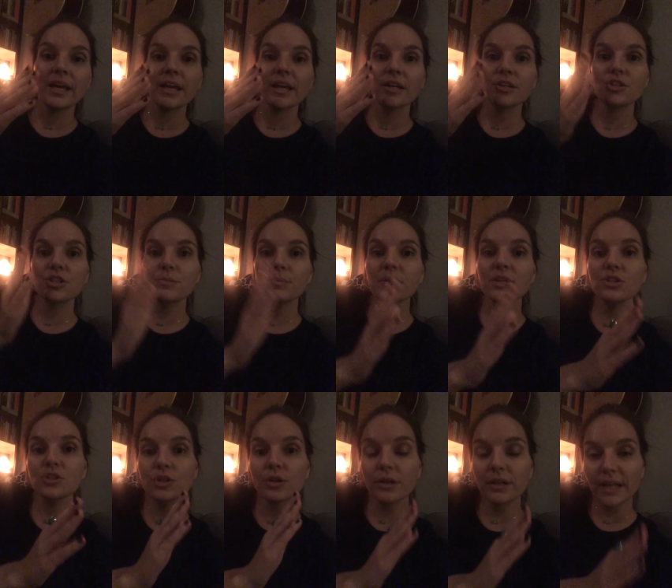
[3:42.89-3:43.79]
just
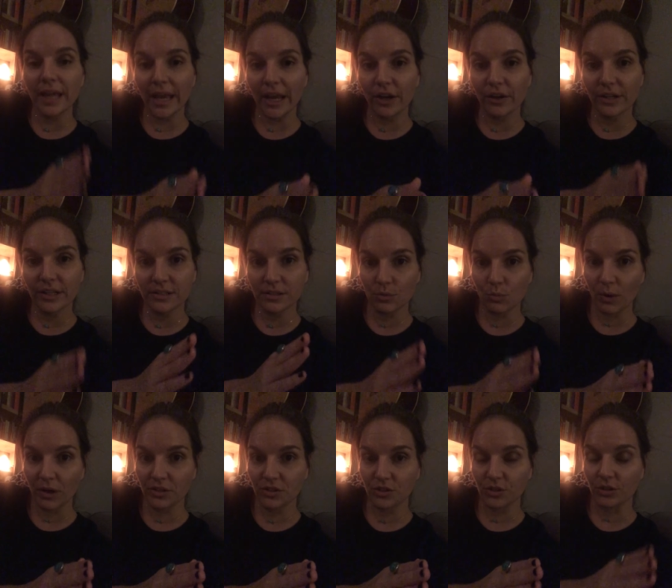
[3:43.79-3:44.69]
because you're an Aries in
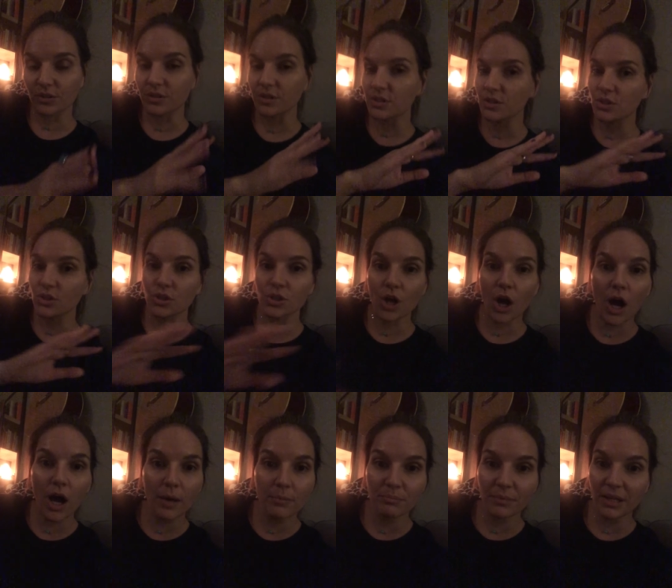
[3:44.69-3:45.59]
Western does
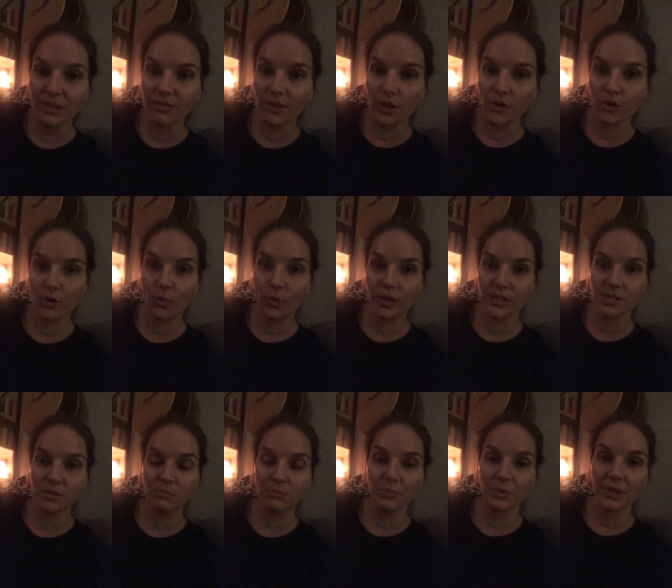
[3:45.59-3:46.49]
not mean that you're going
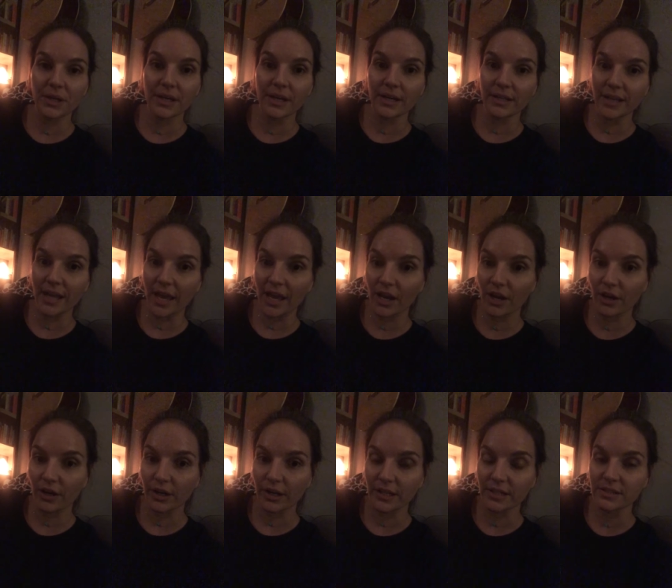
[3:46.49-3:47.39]
to be an
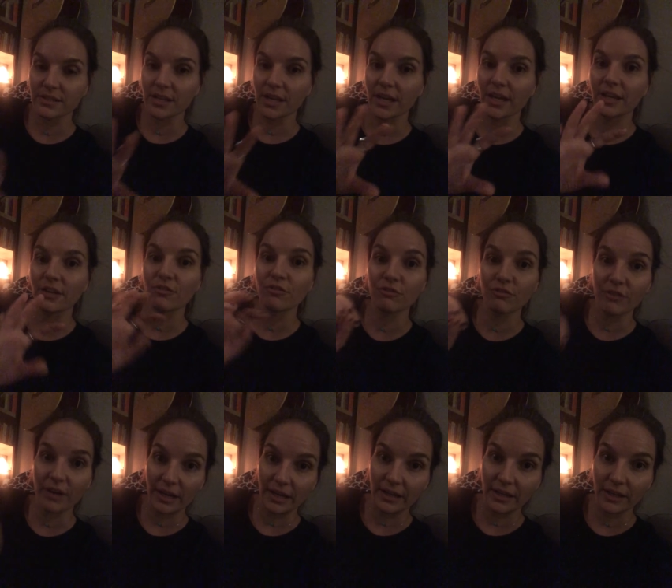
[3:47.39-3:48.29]
Aries in
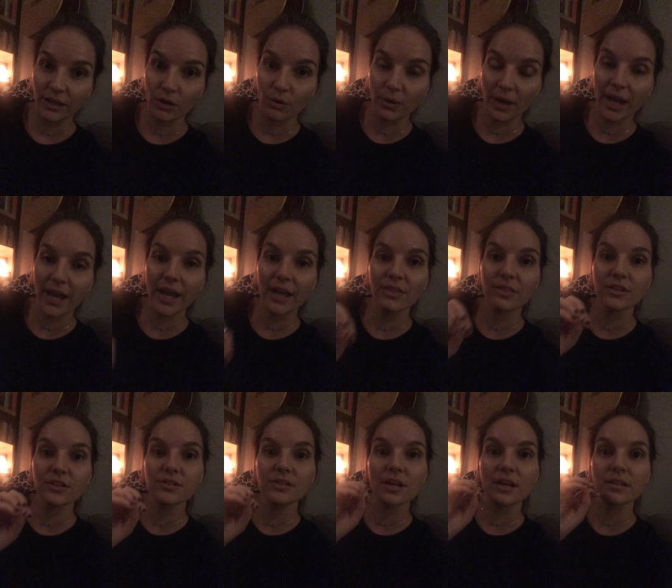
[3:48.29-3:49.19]
Vedic, okay? And
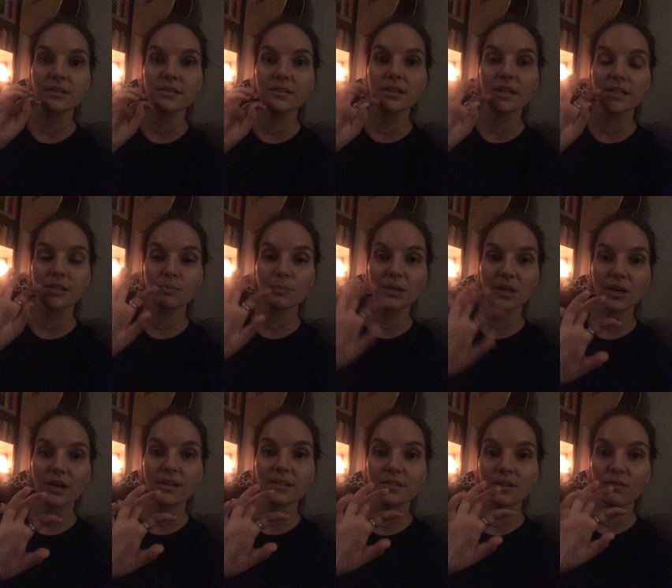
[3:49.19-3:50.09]
it's
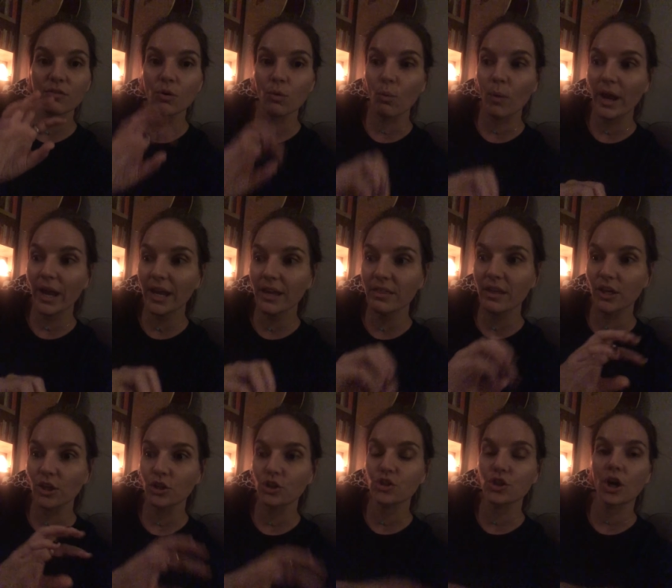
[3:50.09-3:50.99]
because of the way that
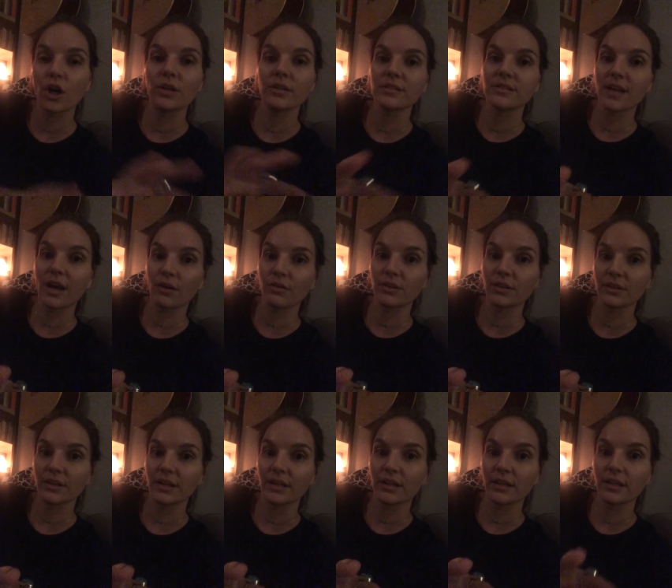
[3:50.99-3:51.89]
your chart is
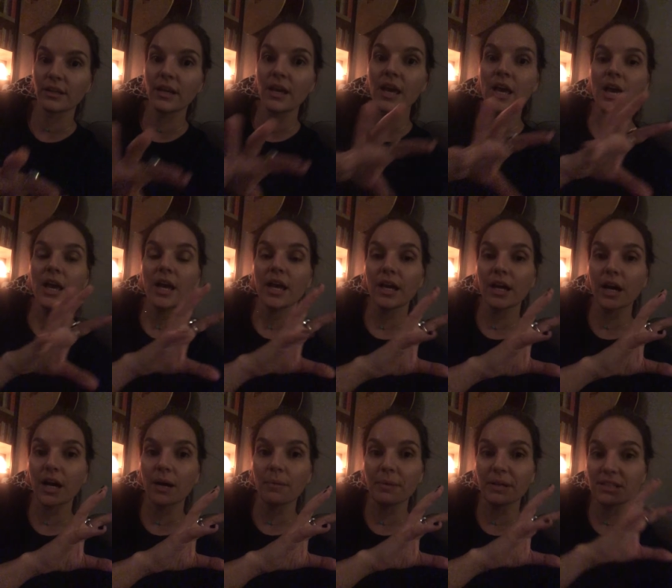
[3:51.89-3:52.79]
calculated.
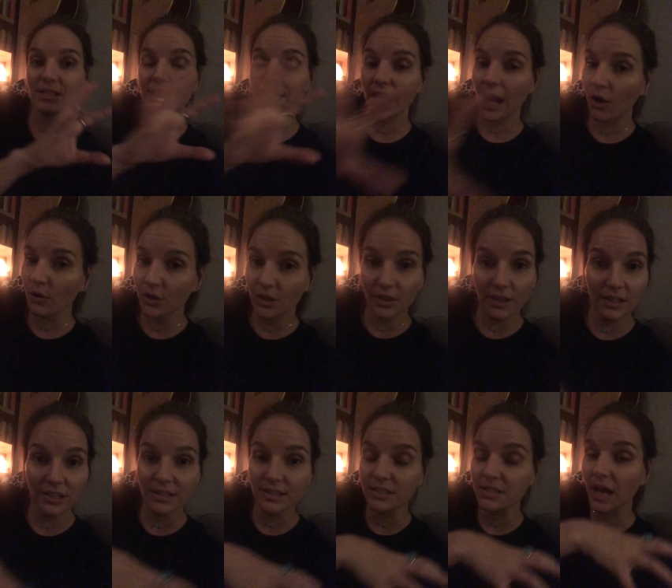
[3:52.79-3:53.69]
It's
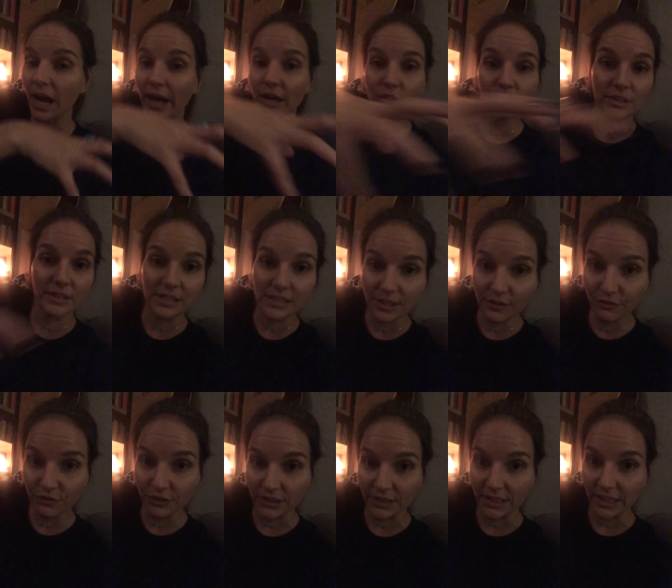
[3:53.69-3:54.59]
calculated entirely
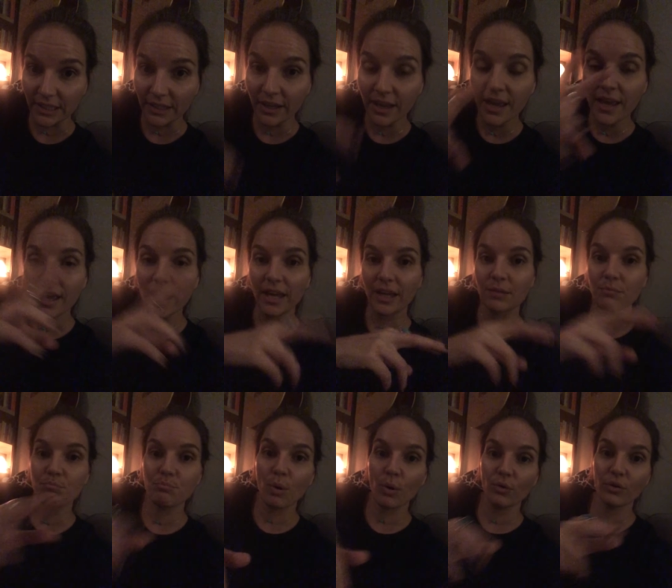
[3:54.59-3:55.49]
differently in
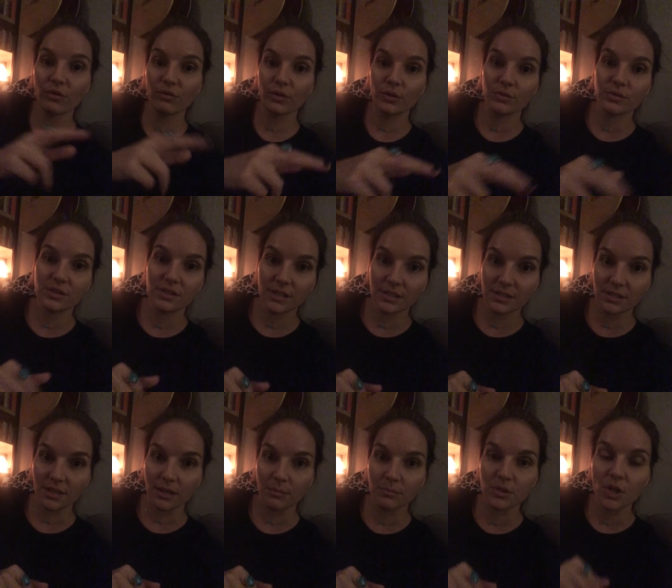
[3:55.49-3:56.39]
both of those
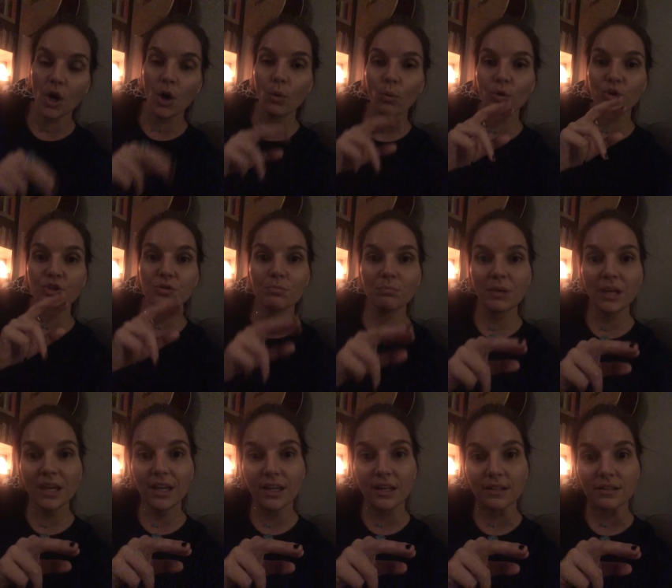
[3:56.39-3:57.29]
systems, which
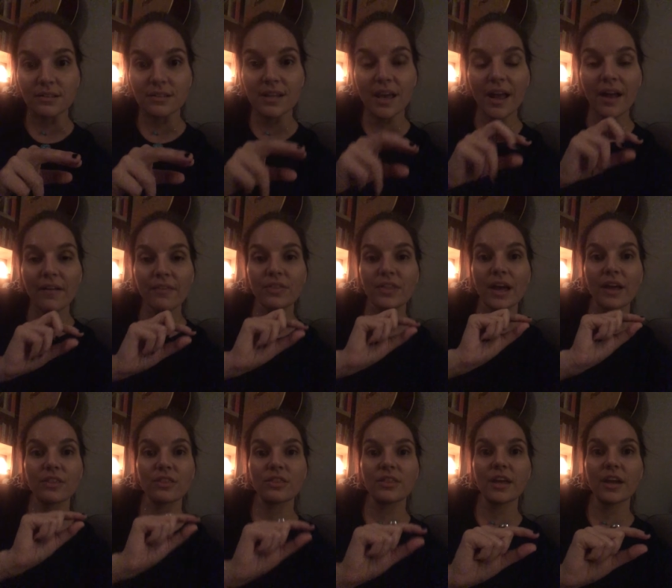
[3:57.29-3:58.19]
means
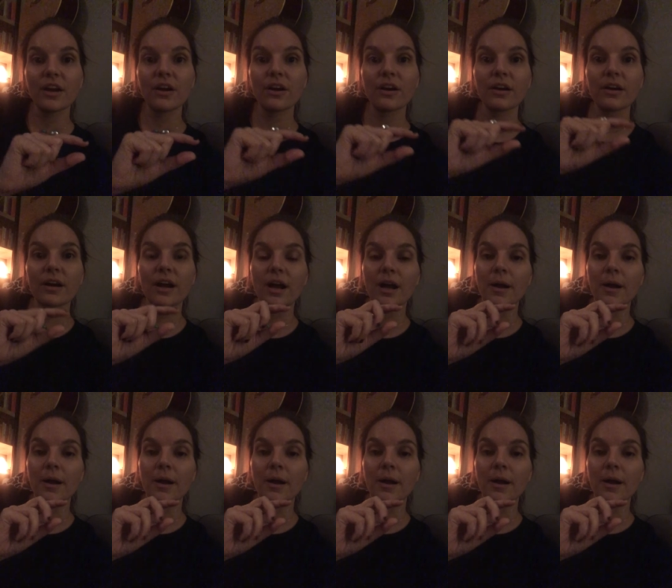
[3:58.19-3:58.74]
that they're,